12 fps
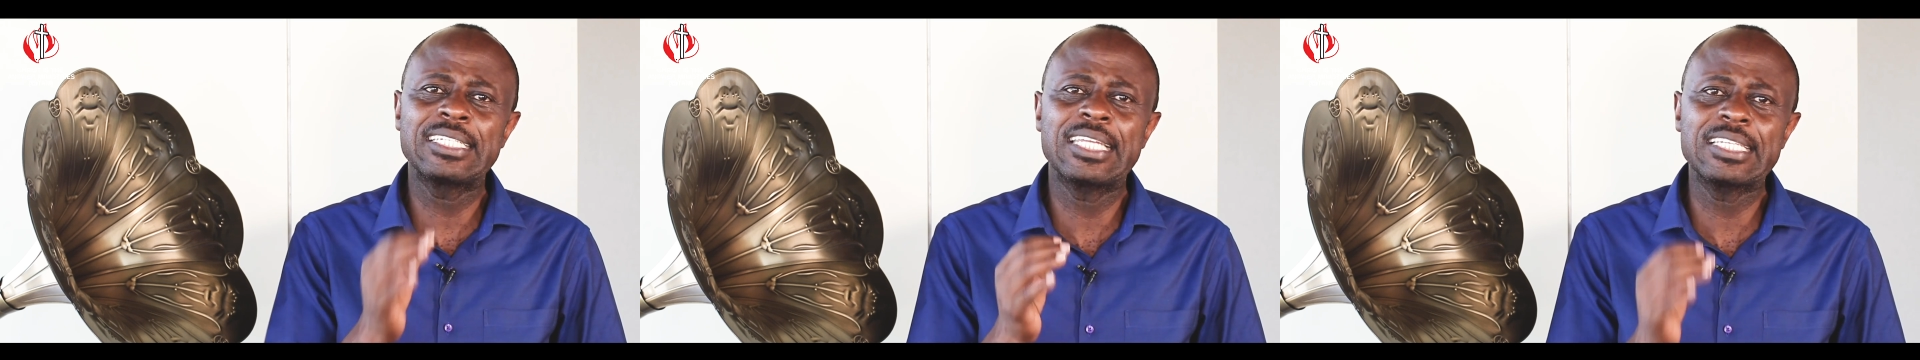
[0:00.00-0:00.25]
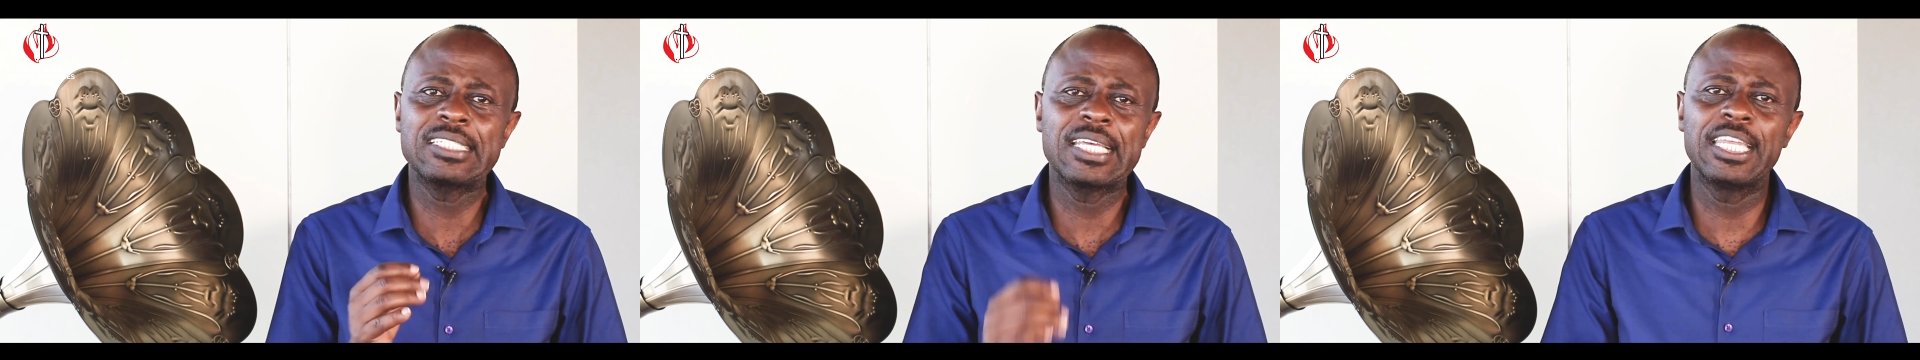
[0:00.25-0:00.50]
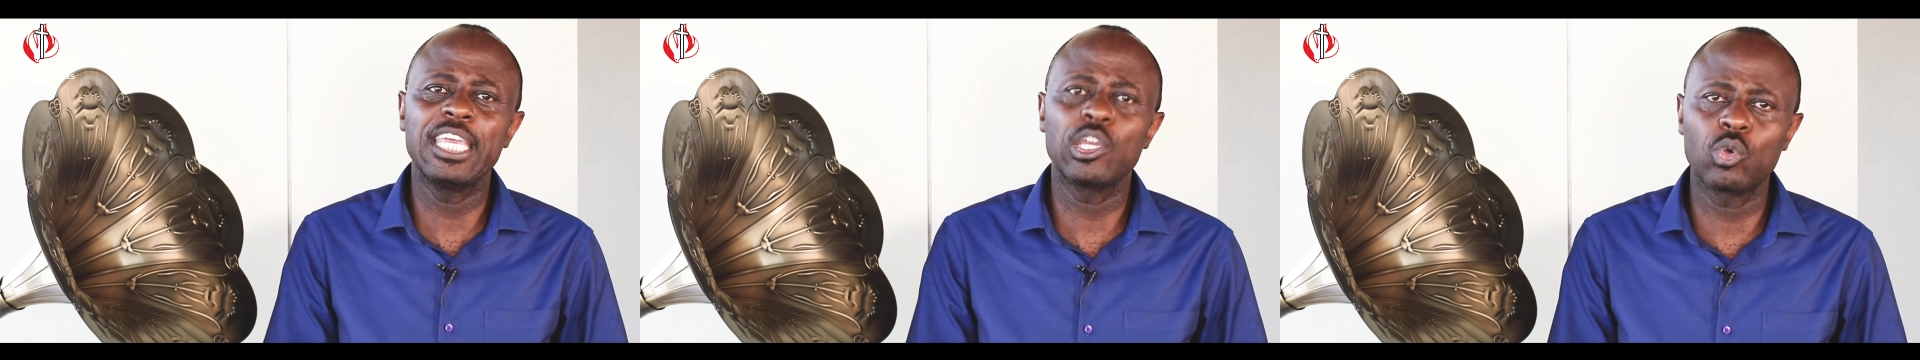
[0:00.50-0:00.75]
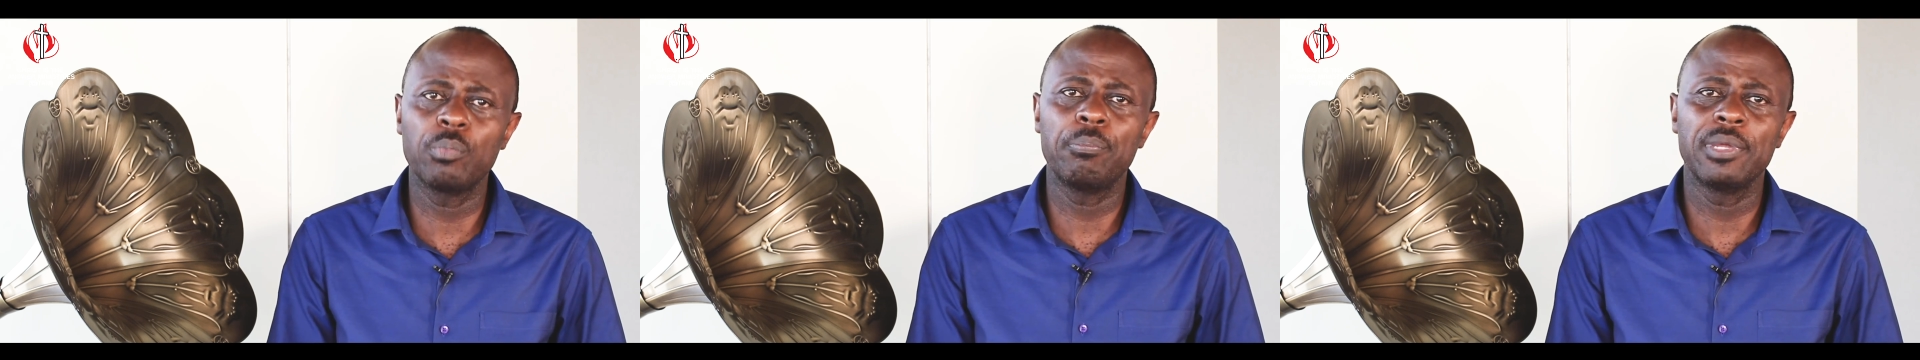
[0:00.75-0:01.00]
tested
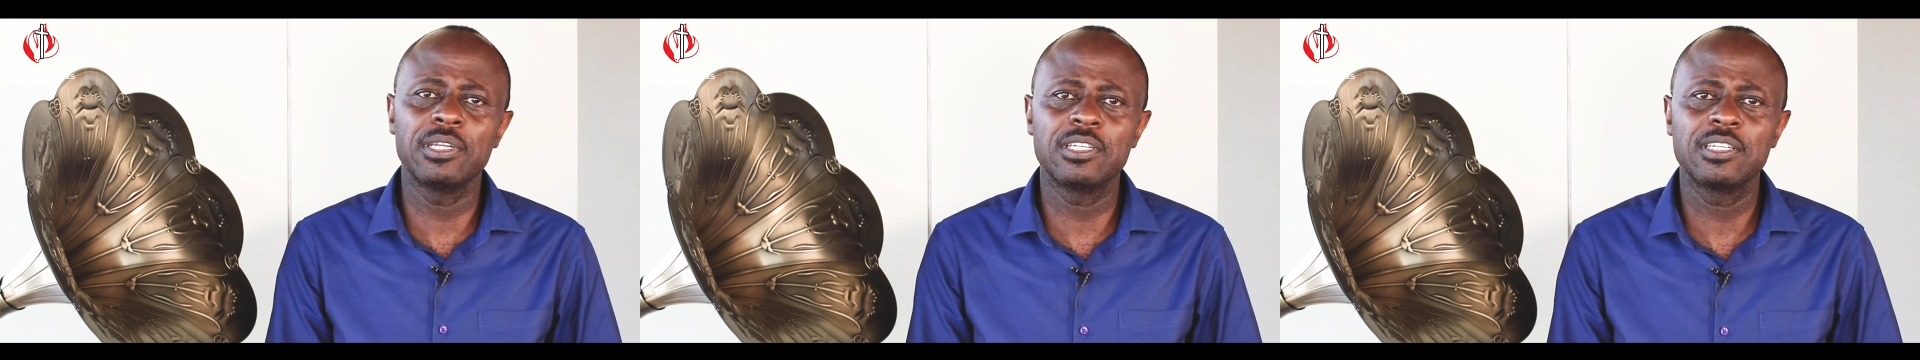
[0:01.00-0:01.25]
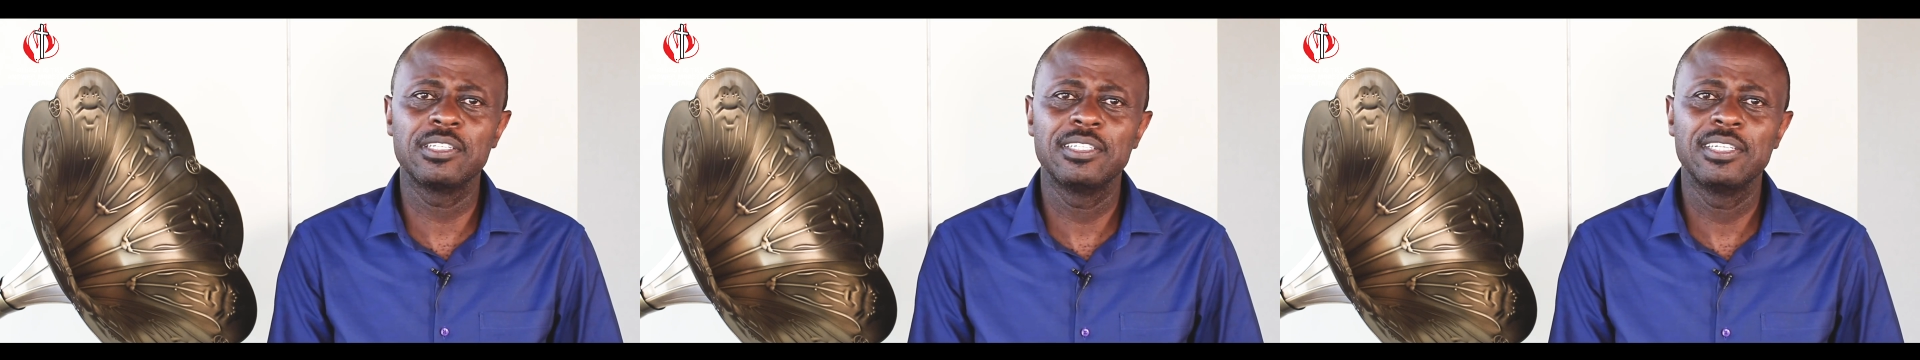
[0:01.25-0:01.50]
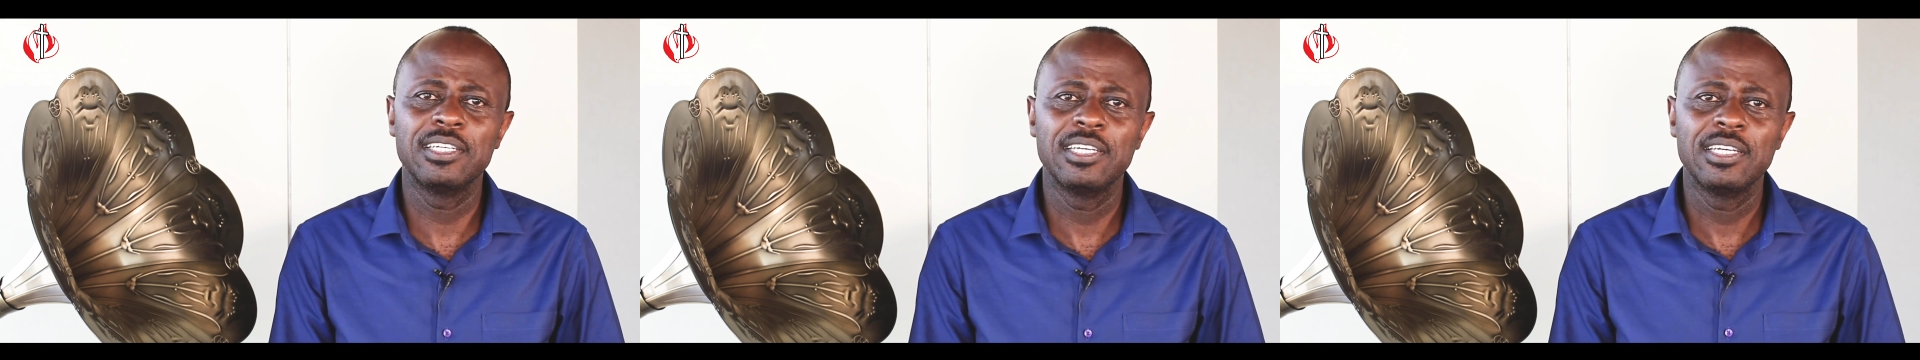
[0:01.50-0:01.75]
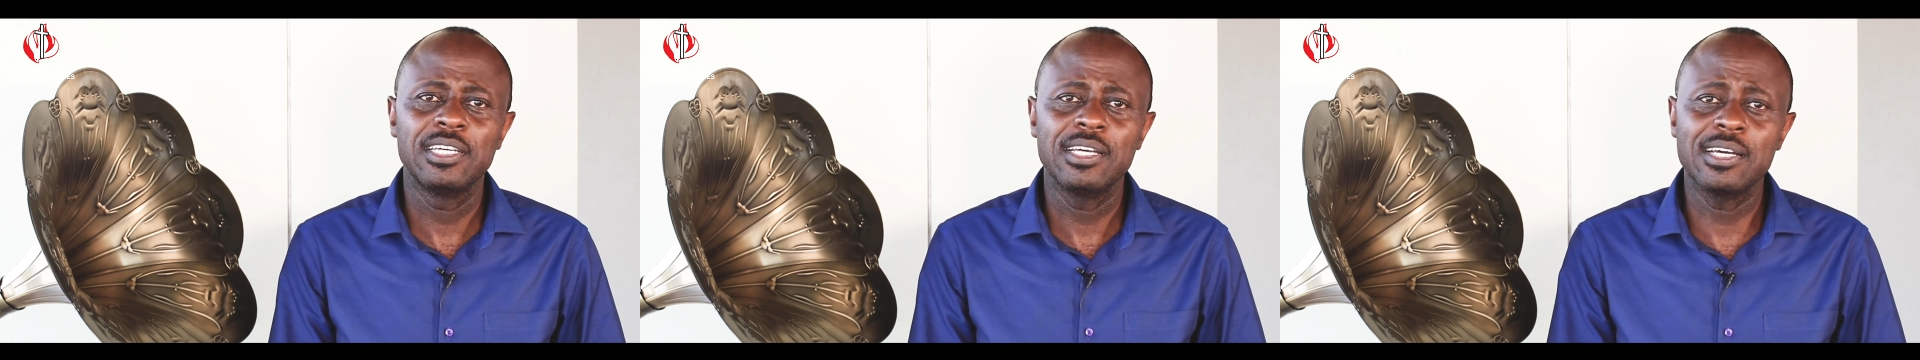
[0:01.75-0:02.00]
equipment.
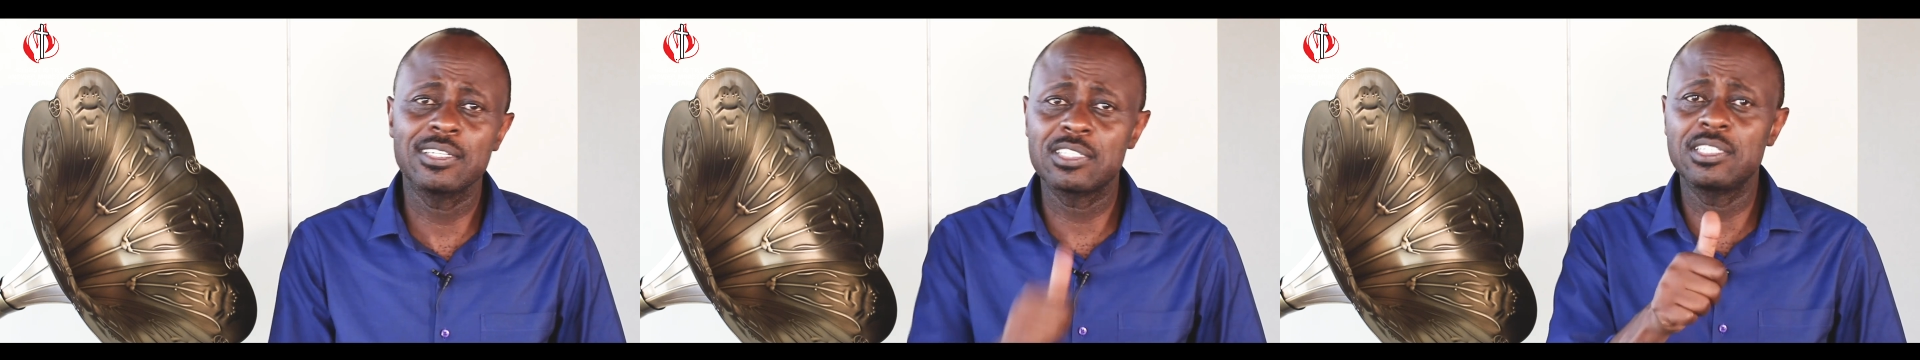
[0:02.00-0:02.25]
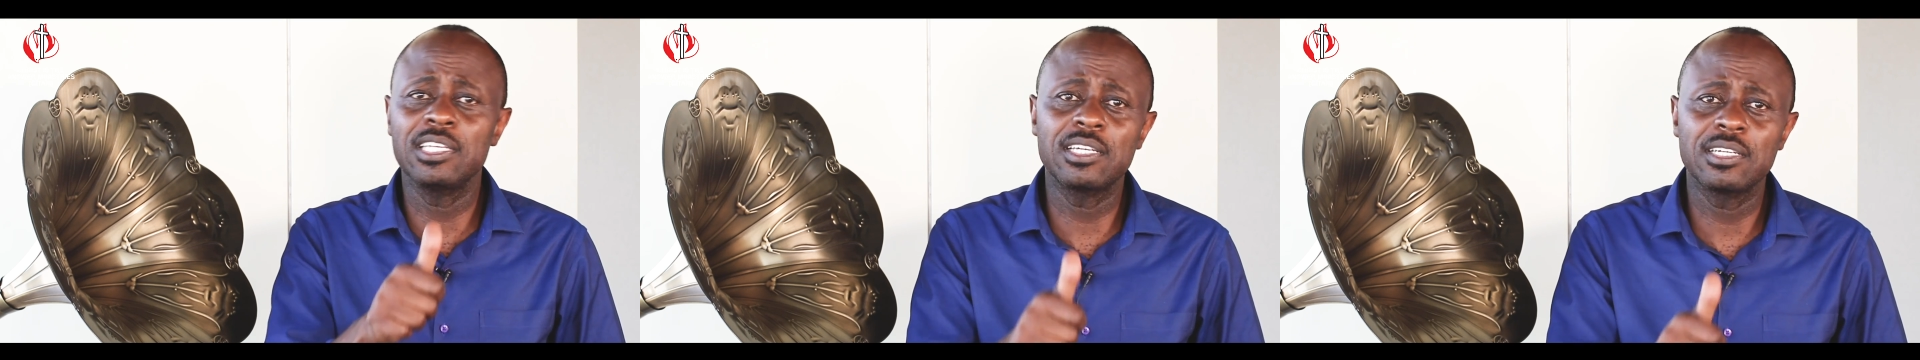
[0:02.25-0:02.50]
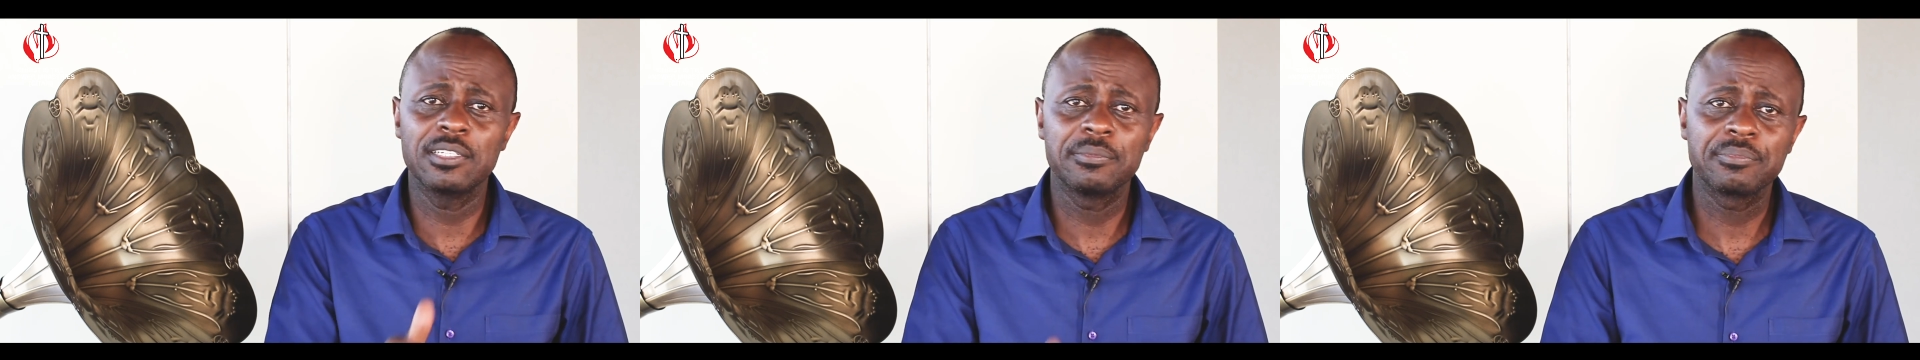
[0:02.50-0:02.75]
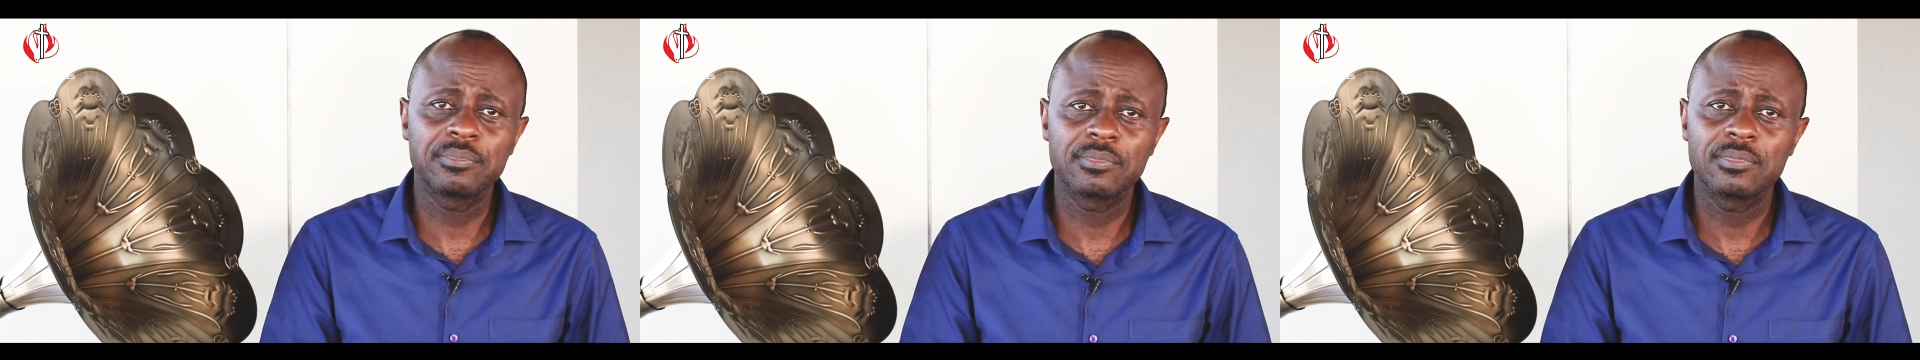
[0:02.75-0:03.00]
A stick,
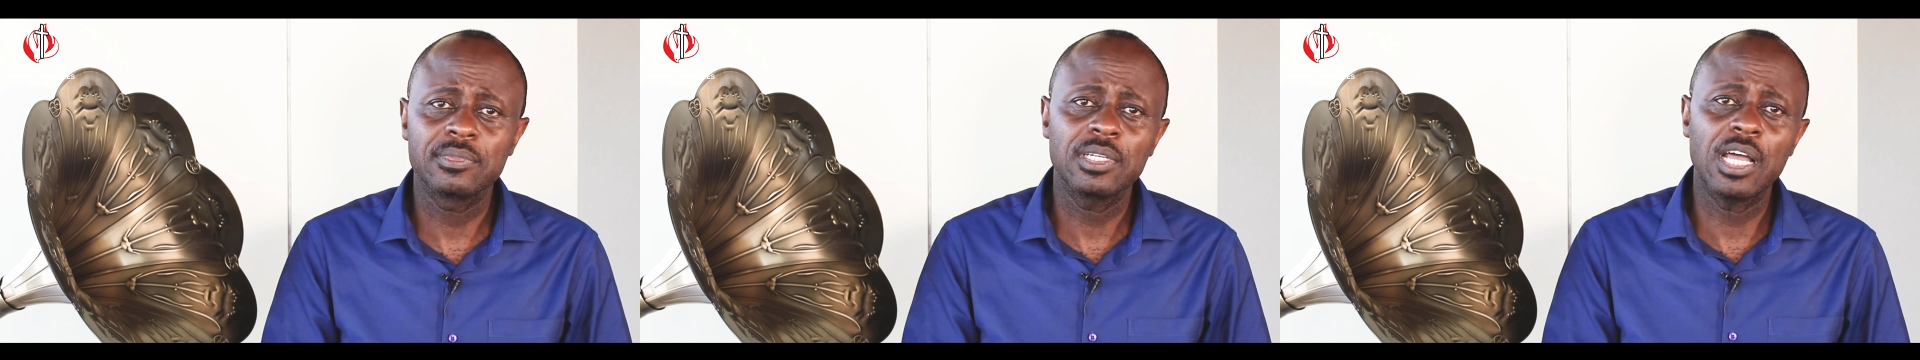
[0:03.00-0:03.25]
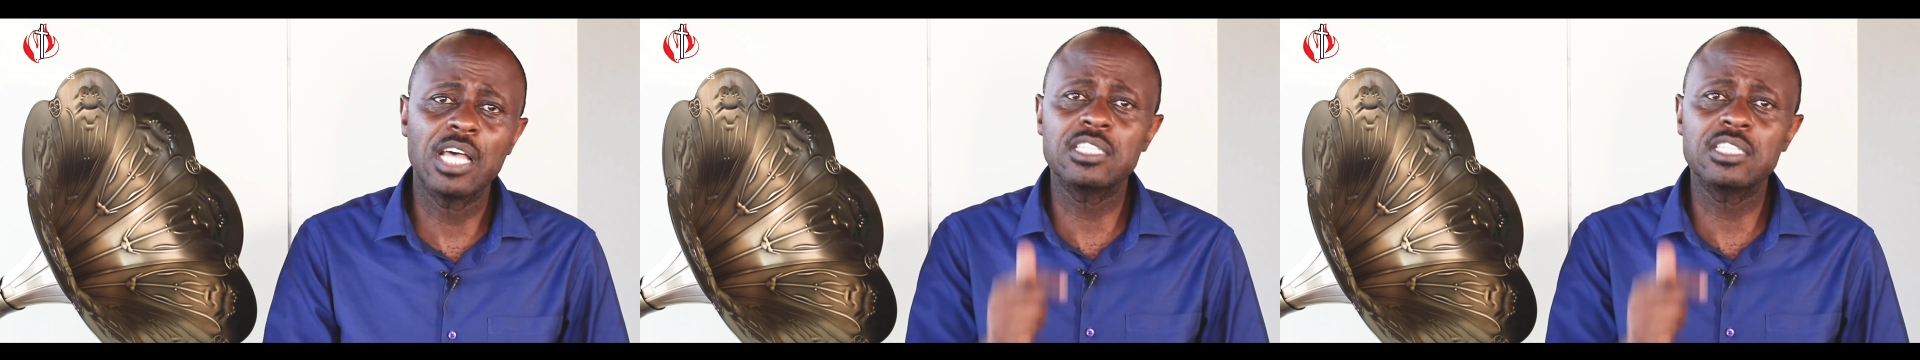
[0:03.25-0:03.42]
a